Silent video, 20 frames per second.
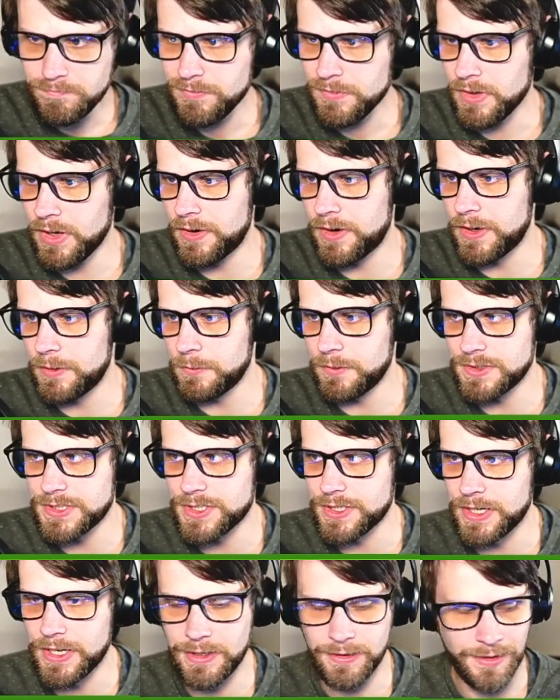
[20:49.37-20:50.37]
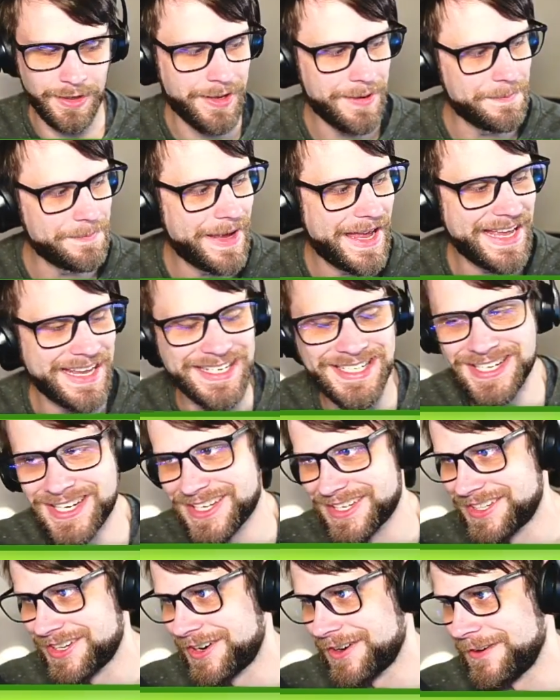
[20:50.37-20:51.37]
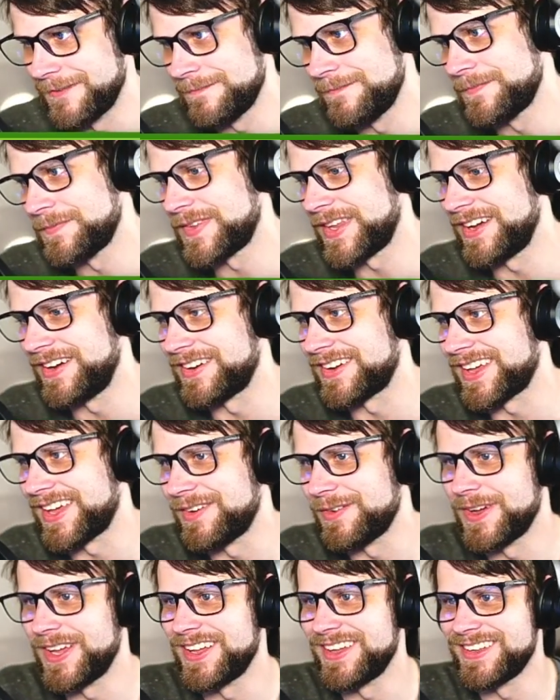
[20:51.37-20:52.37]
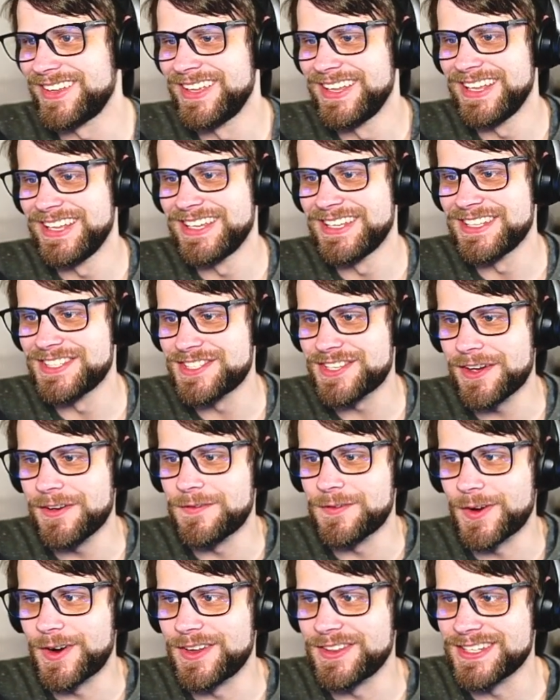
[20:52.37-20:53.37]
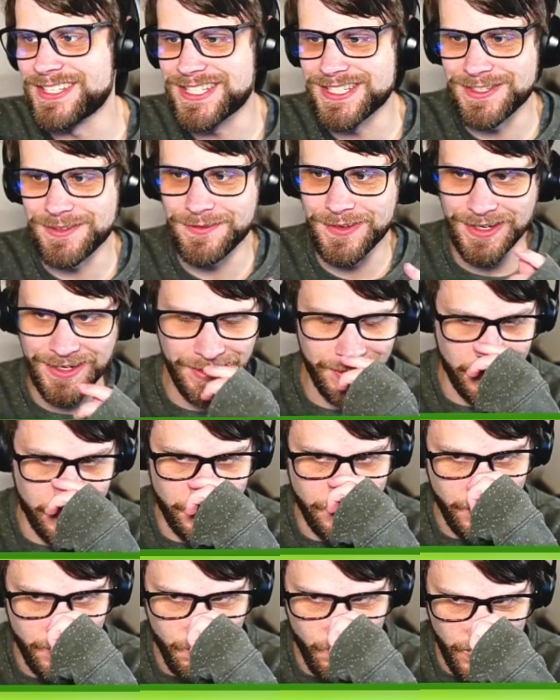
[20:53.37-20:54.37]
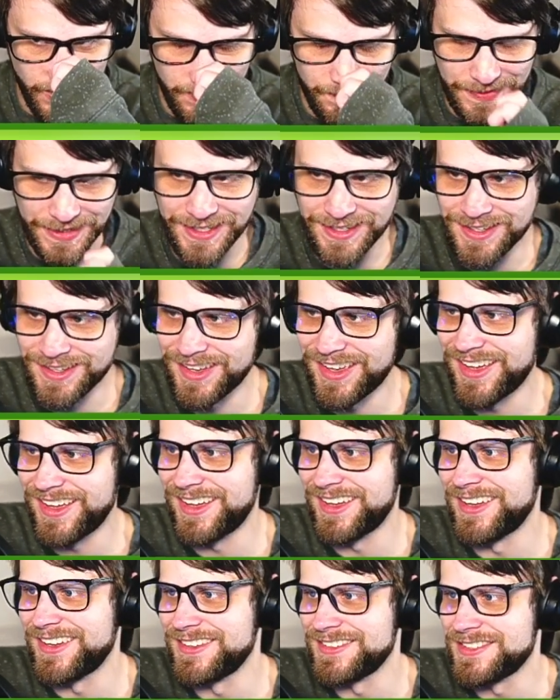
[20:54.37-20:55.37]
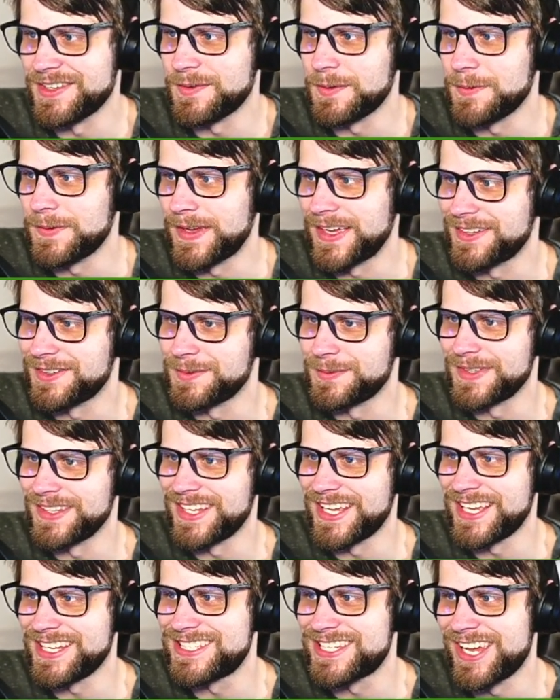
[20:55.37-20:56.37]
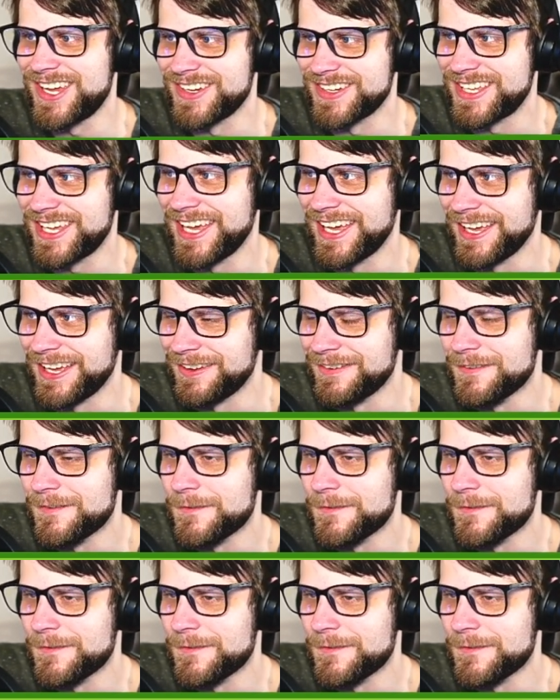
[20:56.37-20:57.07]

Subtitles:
All right, what you got? Magikarp. Okay, well, so far this is a very underwhelming double battle, but that's okay.